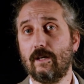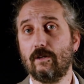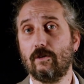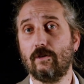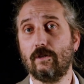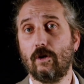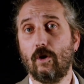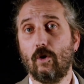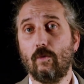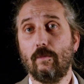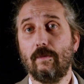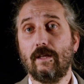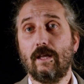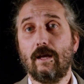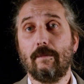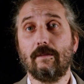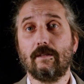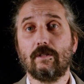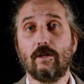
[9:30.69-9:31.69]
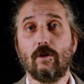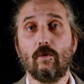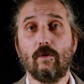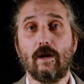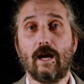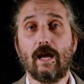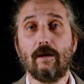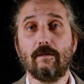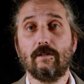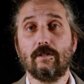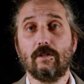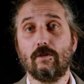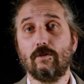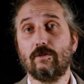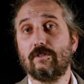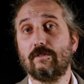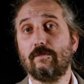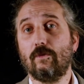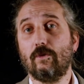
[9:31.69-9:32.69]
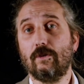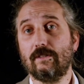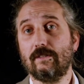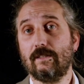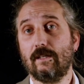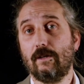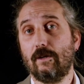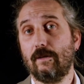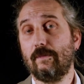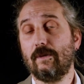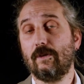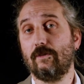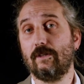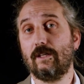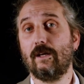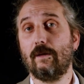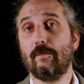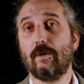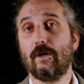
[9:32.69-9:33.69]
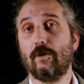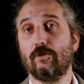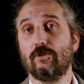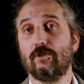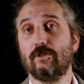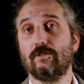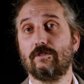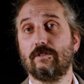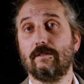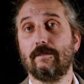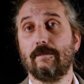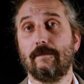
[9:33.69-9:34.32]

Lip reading: could open up new avenues for therapeutic approaches.